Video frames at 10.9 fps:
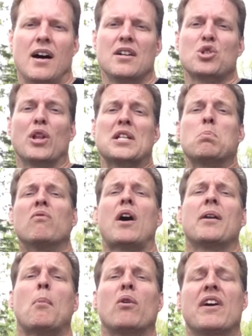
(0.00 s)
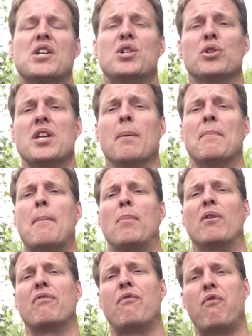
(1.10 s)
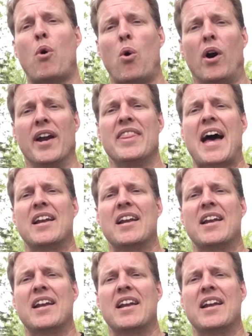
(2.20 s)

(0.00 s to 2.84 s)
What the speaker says: So let's move on to motivational tip number 4, and that